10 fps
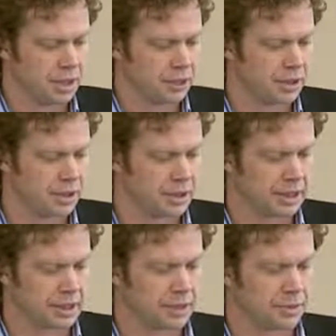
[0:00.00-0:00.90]
We look
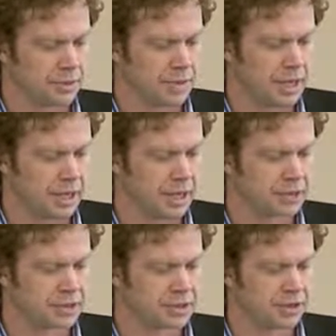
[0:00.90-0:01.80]
at um, the
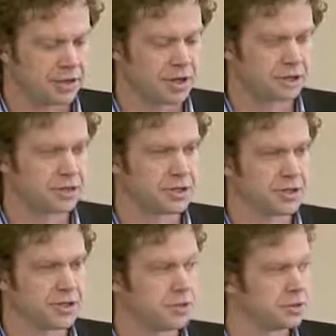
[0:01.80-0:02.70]
areas of harvest
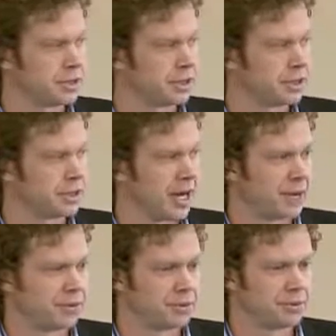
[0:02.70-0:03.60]
and use, and the
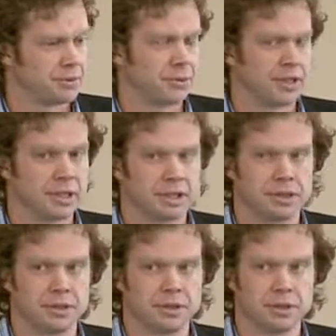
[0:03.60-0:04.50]
mapping that we've been
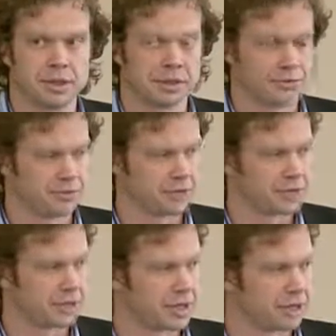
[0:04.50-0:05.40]
collecting uh, for this
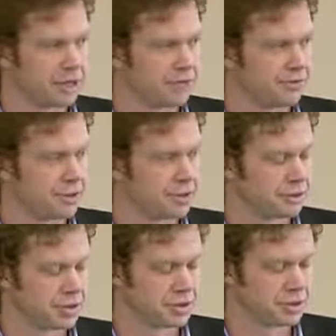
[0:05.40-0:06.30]
project and for
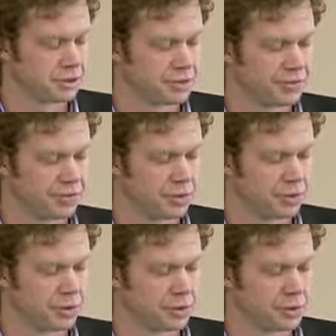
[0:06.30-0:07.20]
others is, is very
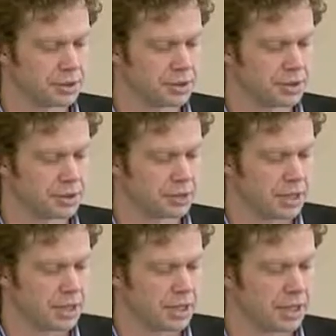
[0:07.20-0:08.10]
important.
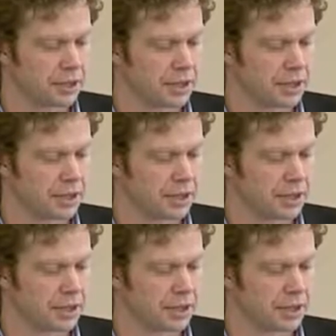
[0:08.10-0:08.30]
Um,